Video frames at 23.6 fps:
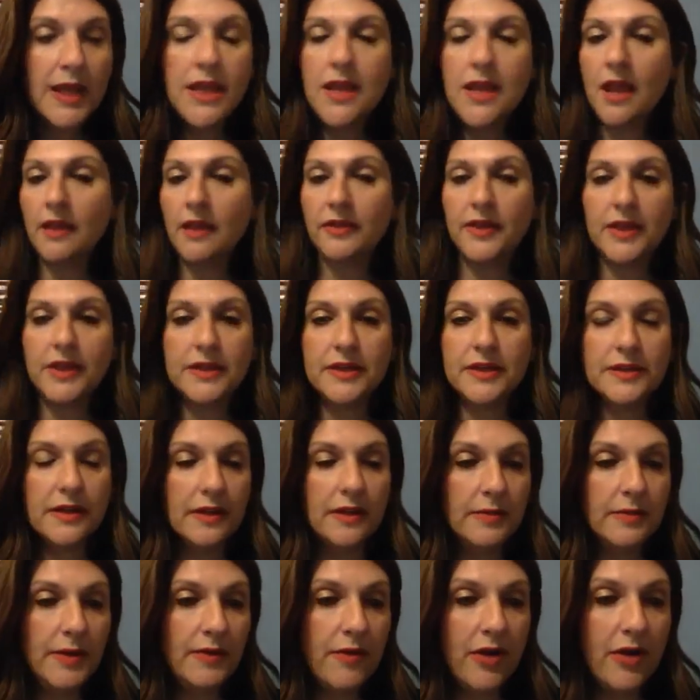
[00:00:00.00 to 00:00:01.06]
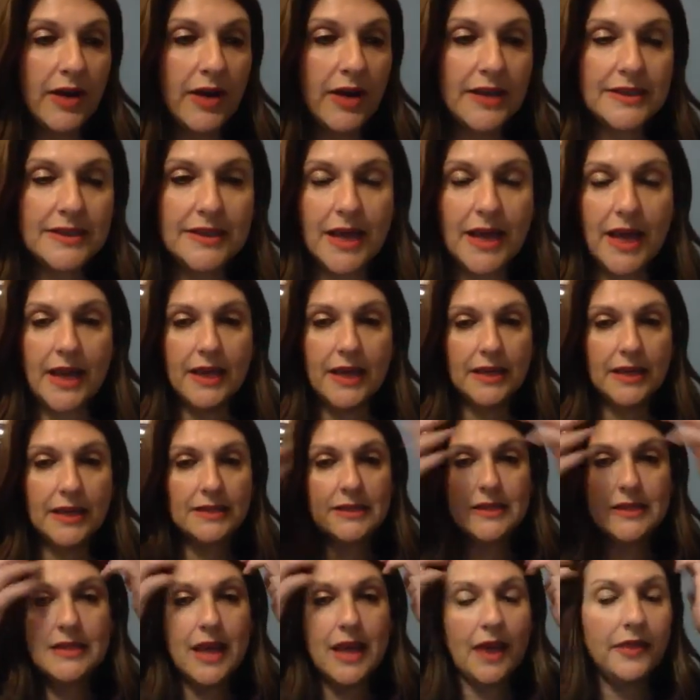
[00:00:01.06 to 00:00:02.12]
Nothing's going to be rocket
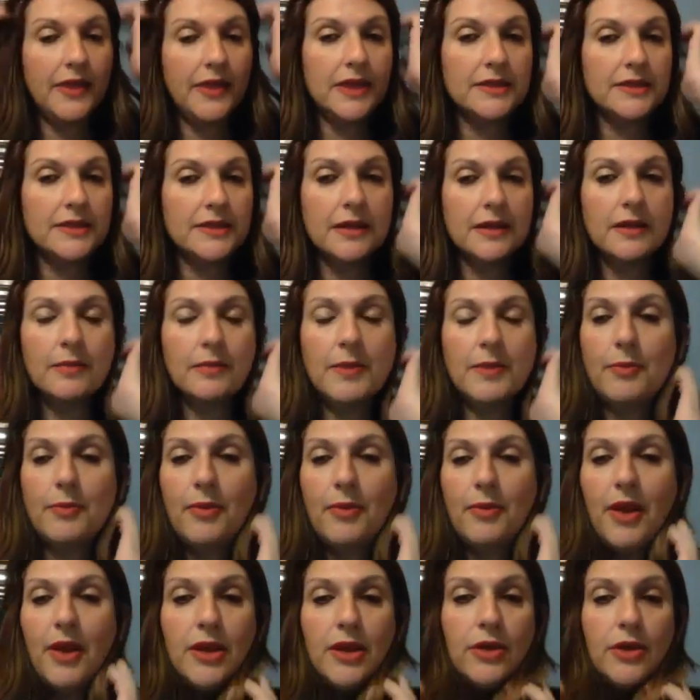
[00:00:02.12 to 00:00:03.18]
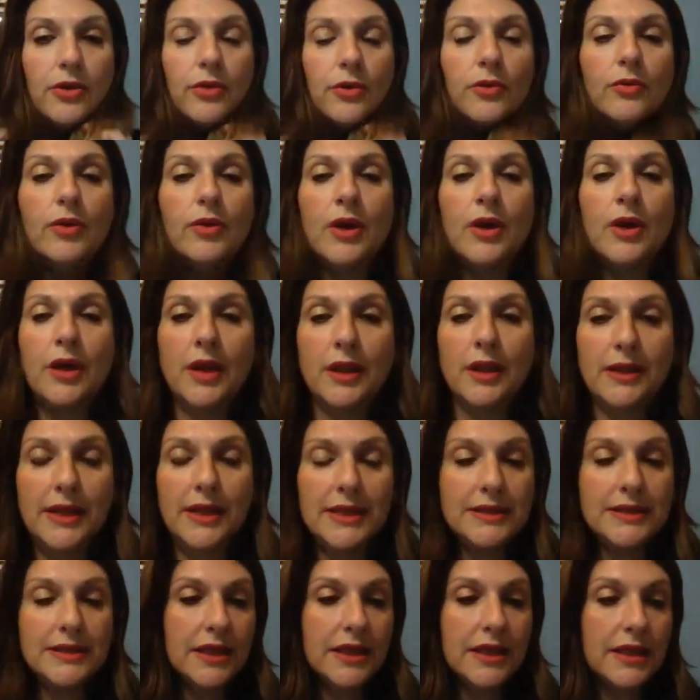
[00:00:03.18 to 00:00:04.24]
science. Nothing's going to be brand new.
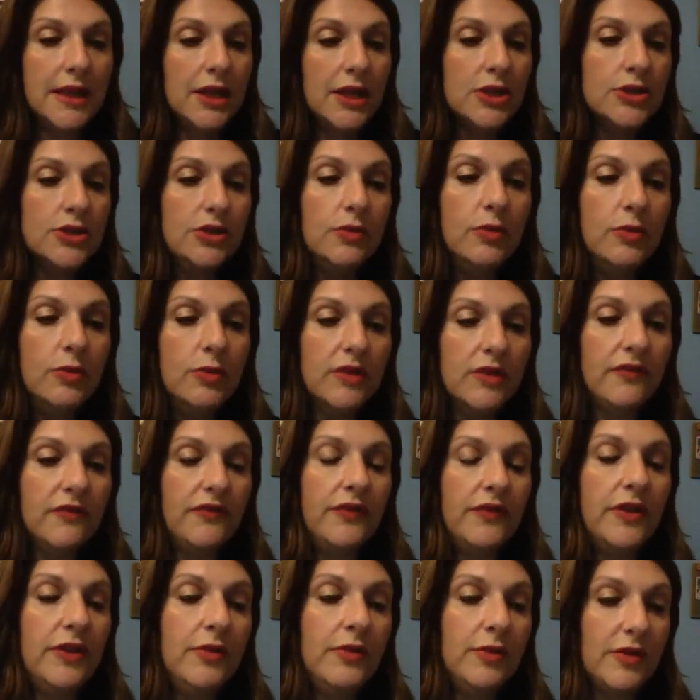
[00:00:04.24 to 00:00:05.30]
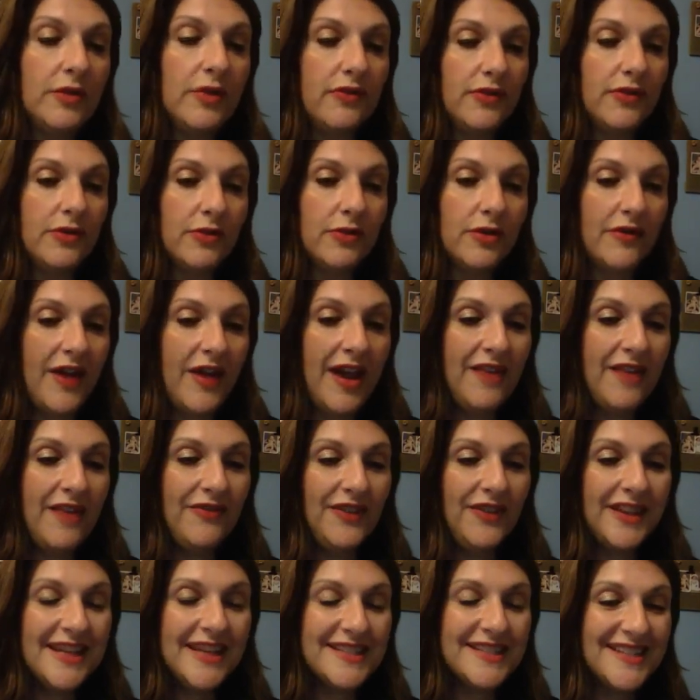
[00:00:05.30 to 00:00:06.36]
These are things you would have thought of. Hi,
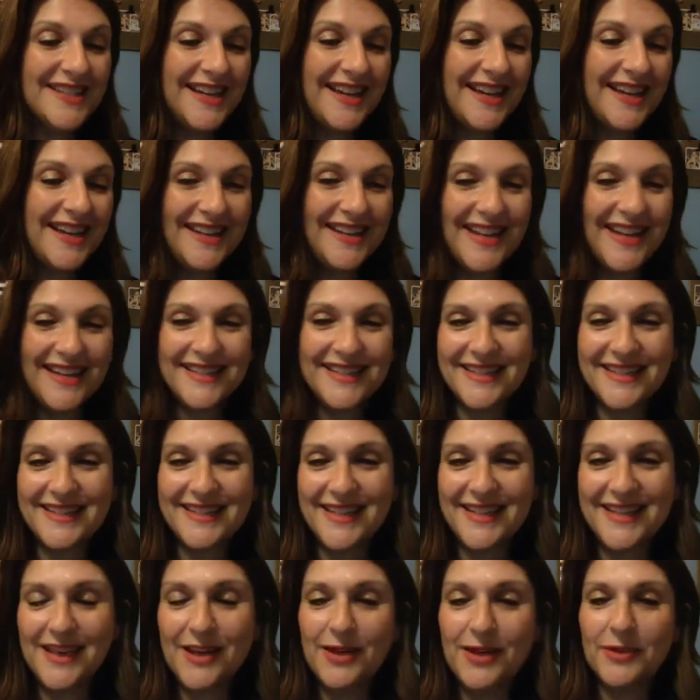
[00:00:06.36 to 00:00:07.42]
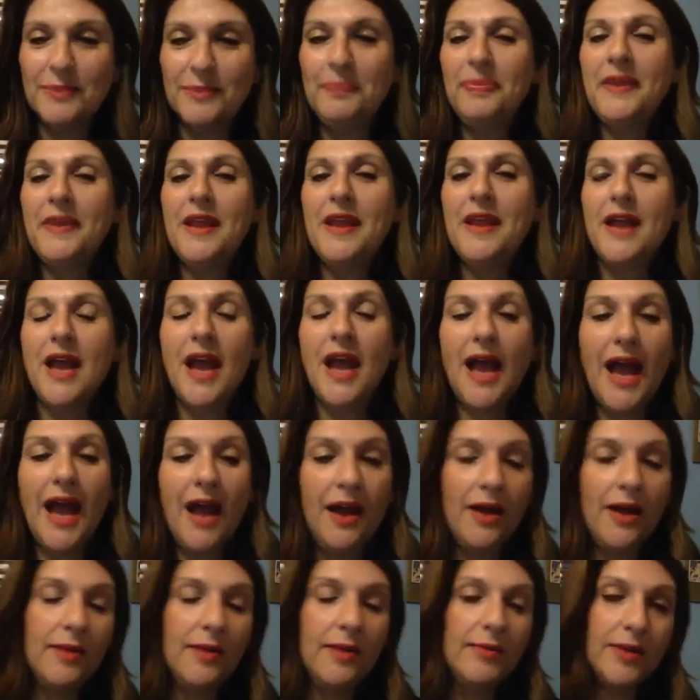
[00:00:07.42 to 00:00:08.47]
Felissa. Nice to see you.
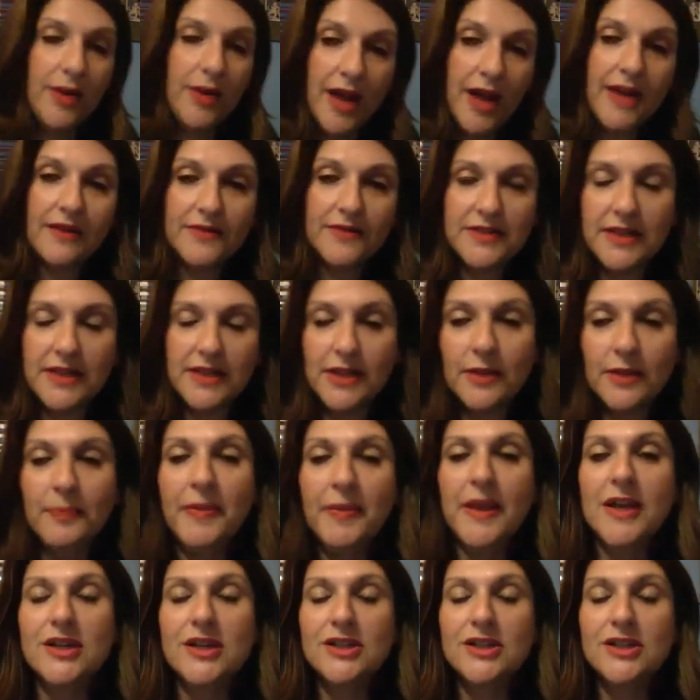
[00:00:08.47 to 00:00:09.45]
Kind of see you.